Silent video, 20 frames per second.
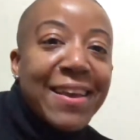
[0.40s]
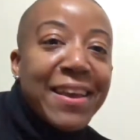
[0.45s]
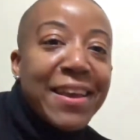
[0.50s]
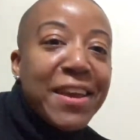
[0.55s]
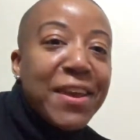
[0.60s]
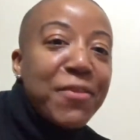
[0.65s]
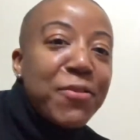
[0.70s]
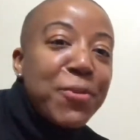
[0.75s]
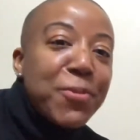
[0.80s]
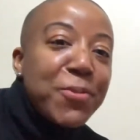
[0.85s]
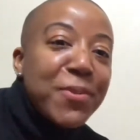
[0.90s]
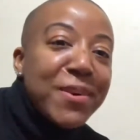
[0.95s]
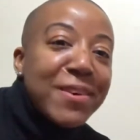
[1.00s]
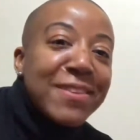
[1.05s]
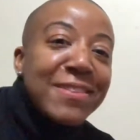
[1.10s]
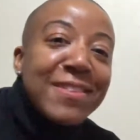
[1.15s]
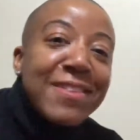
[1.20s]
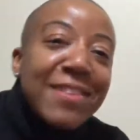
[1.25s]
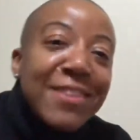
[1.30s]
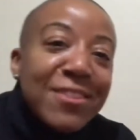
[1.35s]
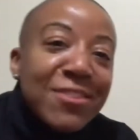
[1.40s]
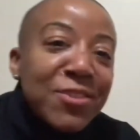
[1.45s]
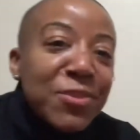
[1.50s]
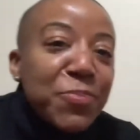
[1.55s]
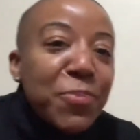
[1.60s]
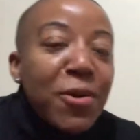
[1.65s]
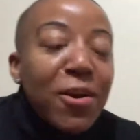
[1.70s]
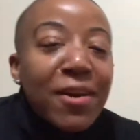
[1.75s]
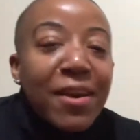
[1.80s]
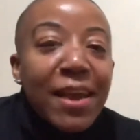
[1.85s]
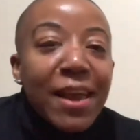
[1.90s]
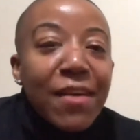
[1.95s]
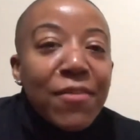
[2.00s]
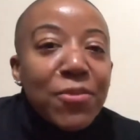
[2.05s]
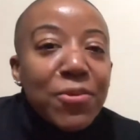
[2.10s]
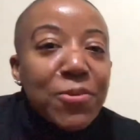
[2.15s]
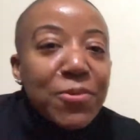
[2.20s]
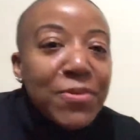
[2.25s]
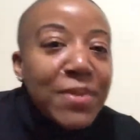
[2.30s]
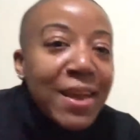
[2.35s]
Hey everyone, this is Park
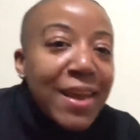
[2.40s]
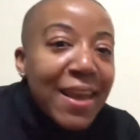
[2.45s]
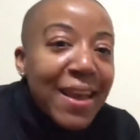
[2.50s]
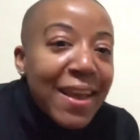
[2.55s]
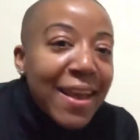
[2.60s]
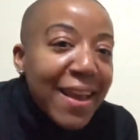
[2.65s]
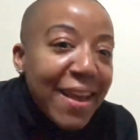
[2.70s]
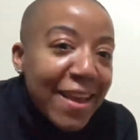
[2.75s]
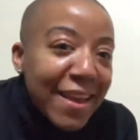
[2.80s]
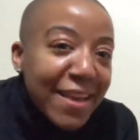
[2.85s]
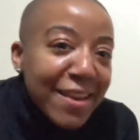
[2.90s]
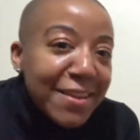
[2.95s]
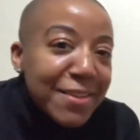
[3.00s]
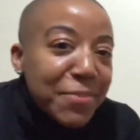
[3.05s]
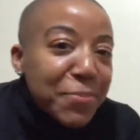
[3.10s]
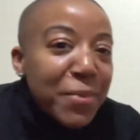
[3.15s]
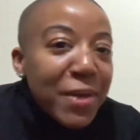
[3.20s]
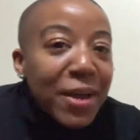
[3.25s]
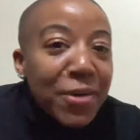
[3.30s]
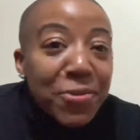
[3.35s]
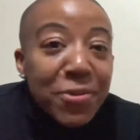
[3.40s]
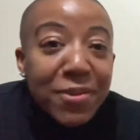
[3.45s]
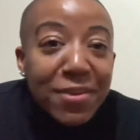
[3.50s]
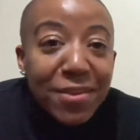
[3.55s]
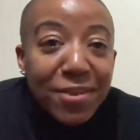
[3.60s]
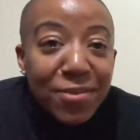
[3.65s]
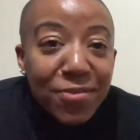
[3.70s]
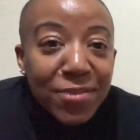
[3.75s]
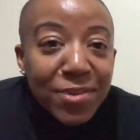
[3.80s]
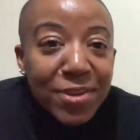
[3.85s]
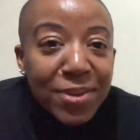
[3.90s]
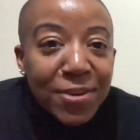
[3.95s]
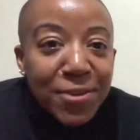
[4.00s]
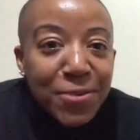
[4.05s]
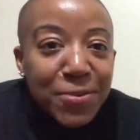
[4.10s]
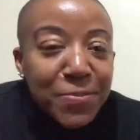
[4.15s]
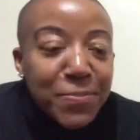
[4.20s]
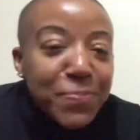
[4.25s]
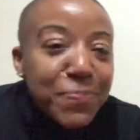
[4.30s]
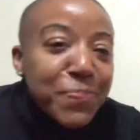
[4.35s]
Avenue and I'm back with another
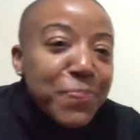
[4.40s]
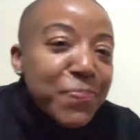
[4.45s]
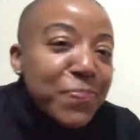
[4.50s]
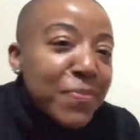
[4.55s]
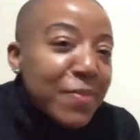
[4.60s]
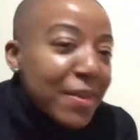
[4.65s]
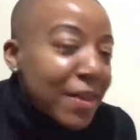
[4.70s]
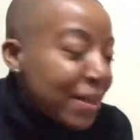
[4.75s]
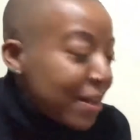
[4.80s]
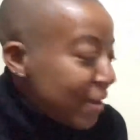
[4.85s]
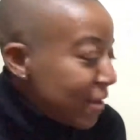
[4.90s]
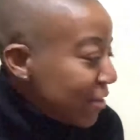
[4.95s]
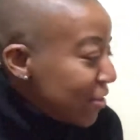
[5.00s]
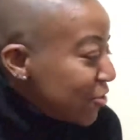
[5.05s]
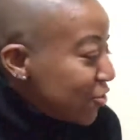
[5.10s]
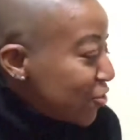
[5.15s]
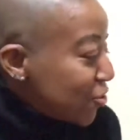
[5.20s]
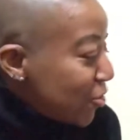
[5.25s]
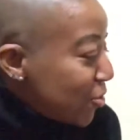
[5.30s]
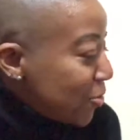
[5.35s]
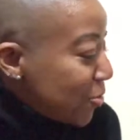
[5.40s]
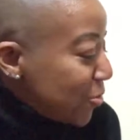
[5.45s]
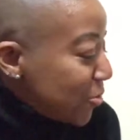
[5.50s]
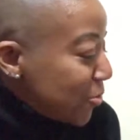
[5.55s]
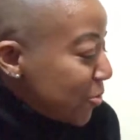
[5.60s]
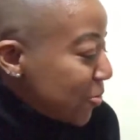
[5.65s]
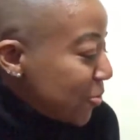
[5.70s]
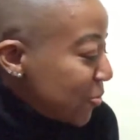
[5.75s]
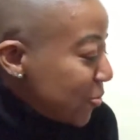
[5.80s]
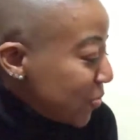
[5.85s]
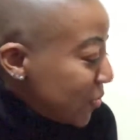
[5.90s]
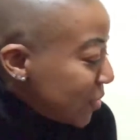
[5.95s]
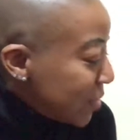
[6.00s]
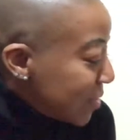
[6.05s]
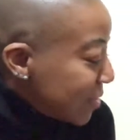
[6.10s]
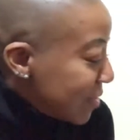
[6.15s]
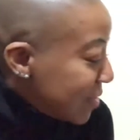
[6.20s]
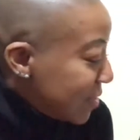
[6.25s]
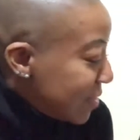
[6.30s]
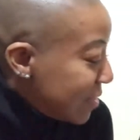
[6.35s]
video. So
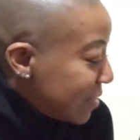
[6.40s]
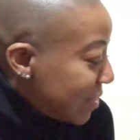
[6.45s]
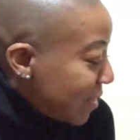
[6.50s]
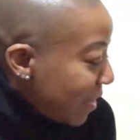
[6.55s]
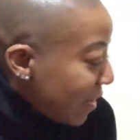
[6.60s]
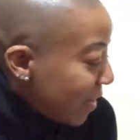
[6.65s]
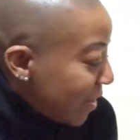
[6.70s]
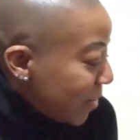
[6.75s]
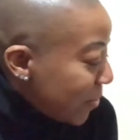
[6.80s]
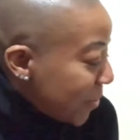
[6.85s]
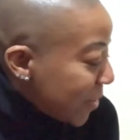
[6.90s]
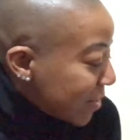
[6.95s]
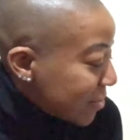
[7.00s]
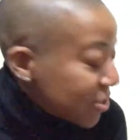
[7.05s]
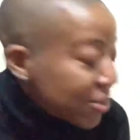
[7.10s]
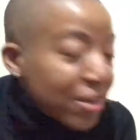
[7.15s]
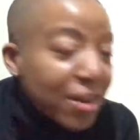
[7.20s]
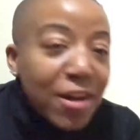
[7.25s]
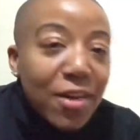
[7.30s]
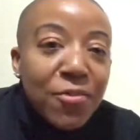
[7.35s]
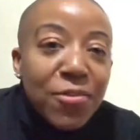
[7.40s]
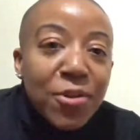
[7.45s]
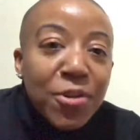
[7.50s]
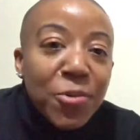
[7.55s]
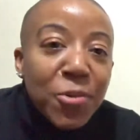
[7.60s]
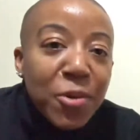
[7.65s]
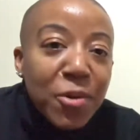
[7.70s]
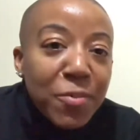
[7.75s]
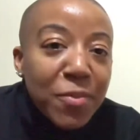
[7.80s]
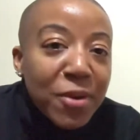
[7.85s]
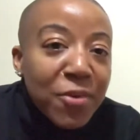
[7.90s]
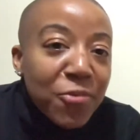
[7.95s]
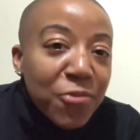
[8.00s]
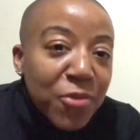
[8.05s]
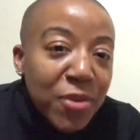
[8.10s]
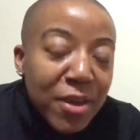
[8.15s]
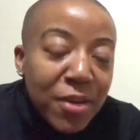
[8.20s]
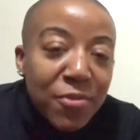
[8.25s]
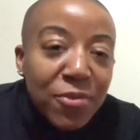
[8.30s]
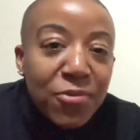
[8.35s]
today we're actually covering one of my
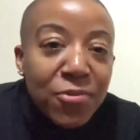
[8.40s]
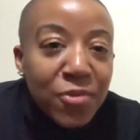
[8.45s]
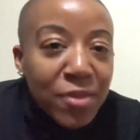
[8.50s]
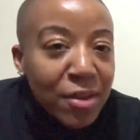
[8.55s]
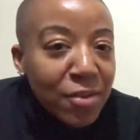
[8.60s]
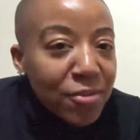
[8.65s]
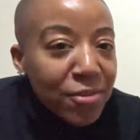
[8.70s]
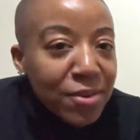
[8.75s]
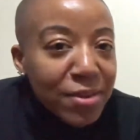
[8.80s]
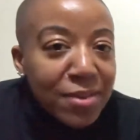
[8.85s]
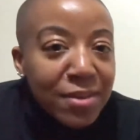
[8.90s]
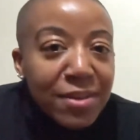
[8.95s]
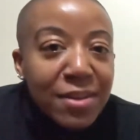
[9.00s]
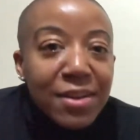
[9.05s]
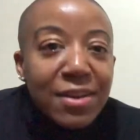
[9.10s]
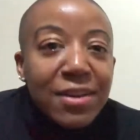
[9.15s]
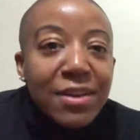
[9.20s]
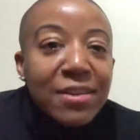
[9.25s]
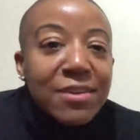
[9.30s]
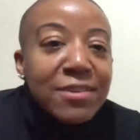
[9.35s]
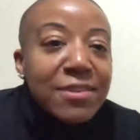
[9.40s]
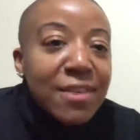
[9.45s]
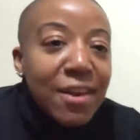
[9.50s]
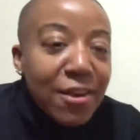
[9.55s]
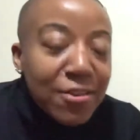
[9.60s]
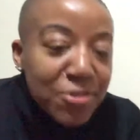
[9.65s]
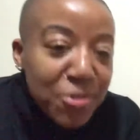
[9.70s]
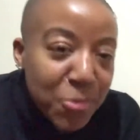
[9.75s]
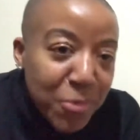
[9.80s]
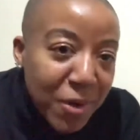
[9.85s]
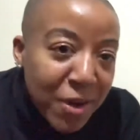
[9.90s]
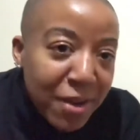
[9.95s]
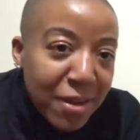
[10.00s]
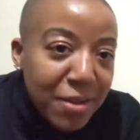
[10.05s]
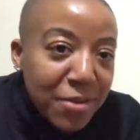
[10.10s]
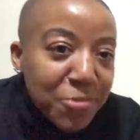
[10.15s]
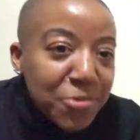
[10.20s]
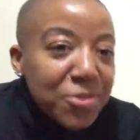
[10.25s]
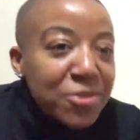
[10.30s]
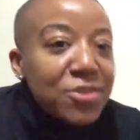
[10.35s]
favorite styles of
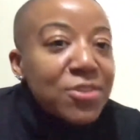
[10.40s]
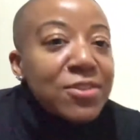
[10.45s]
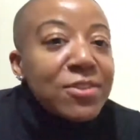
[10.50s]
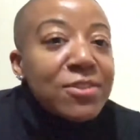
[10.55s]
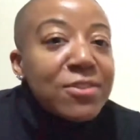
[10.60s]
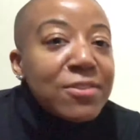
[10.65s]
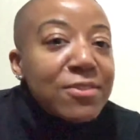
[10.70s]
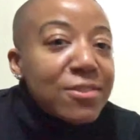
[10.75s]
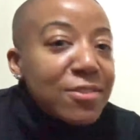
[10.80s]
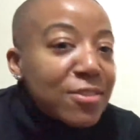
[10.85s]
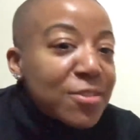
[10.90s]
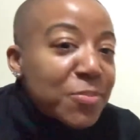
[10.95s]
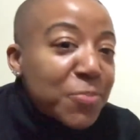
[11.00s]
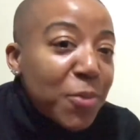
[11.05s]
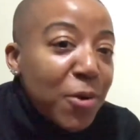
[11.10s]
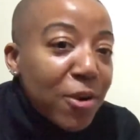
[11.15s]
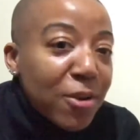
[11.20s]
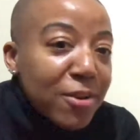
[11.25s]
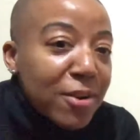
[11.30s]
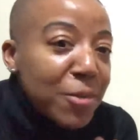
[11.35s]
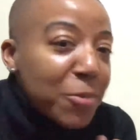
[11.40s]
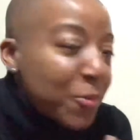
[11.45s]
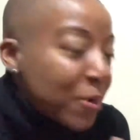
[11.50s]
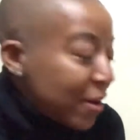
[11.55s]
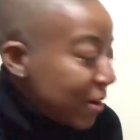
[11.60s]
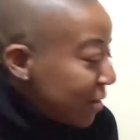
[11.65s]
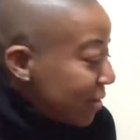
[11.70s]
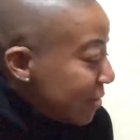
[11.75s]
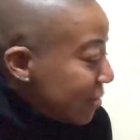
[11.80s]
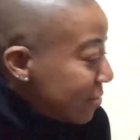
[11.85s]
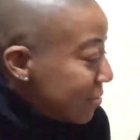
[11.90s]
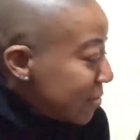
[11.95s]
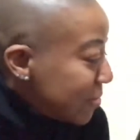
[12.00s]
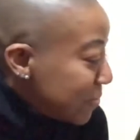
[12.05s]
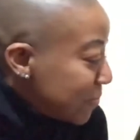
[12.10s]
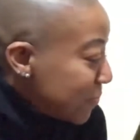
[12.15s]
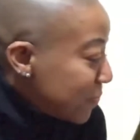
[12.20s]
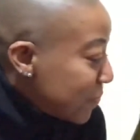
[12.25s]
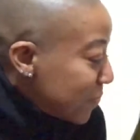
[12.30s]
wine, which is sparkling wines.